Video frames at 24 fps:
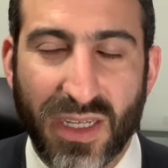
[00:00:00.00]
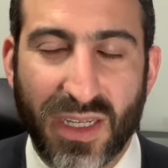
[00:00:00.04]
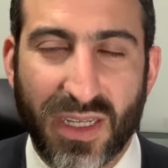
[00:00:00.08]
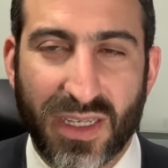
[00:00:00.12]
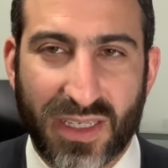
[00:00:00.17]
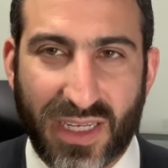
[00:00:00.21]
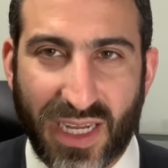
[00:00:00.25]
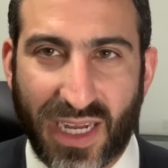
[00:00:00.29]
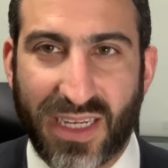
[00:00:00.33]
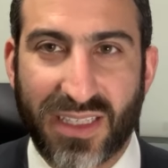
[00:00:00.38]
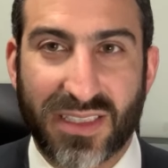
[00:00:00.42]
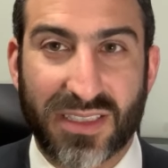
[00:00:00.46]

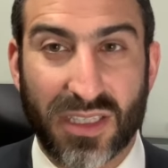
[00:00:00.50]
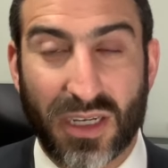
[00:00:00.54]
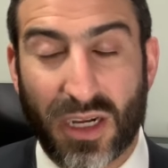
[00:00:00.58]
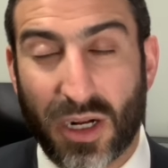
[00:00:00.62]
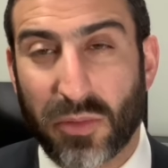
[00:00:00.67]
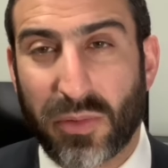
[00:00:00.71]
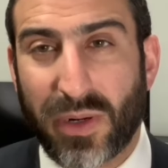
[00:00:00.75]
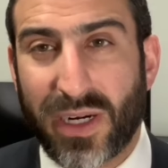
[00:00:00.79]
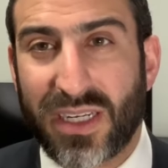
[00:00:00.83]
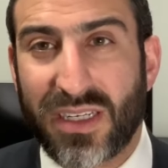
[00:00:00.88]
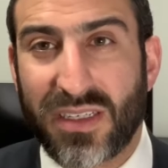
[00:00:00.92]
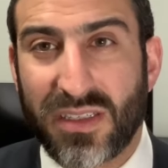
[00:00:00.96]
case
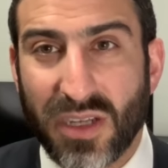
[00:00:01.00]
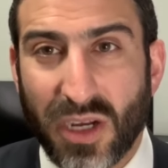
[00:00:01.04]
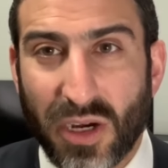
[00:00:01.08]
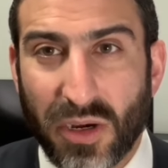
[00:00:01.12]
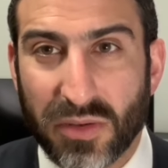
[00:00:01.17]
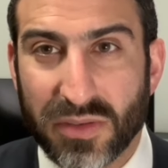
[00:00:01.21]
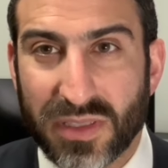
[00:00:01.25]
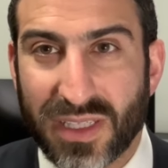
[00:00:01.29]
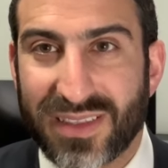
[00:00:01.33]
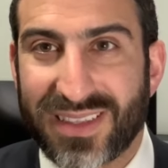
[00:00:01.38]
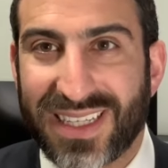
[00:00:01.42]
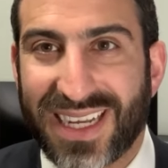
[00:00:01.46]
already know
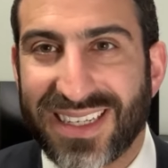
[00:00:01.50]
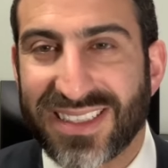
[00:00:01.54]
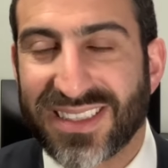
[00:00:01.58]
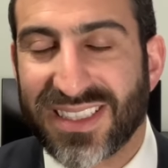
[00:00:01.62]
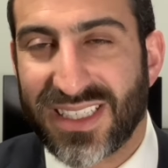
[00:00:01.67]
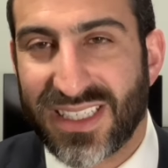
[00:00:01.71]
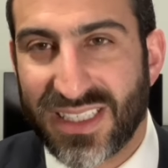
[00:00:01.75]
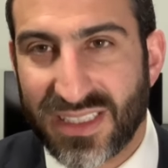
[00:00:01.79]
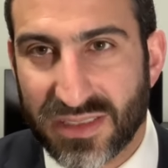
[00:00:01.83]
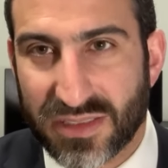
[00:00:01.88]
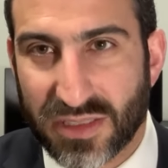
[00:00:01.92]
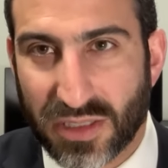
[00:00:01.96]
that that's
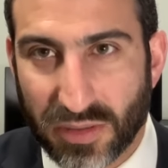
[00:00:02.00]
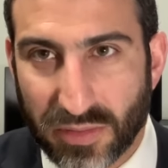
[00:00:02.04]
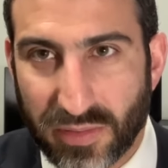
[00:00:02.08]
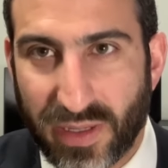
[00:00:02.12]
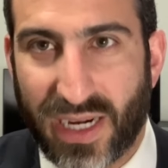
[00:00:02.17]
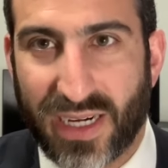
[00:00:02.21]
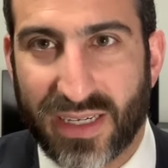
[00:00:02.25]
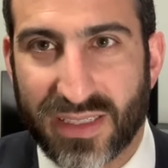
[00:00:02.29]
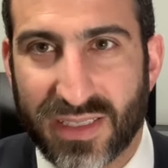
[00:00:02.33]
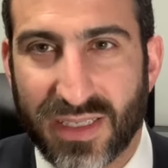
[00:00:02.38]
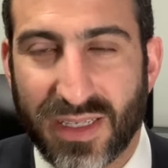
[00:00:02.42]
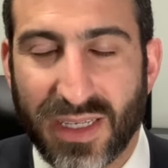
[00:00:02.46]

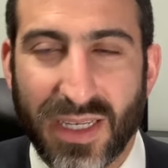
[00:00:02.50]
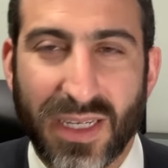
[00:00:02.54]
incorrect.